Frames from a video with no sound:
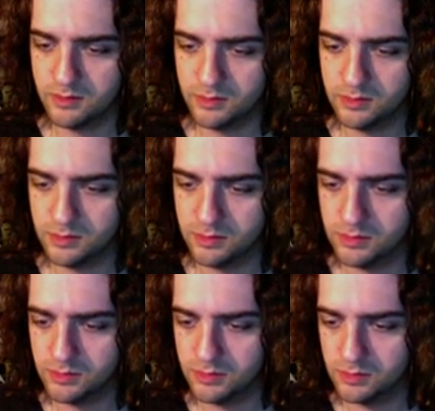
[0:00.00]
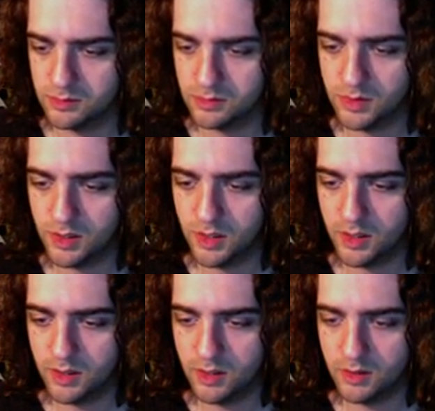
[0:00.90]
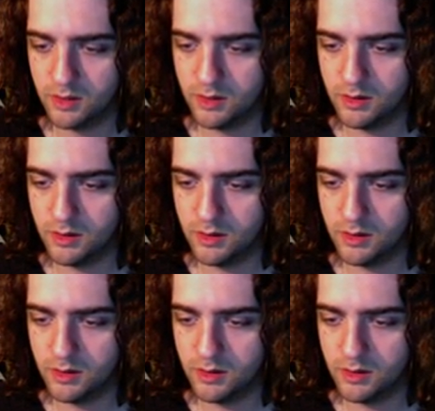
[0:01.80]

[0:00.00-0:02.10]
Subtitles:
(no one is talking)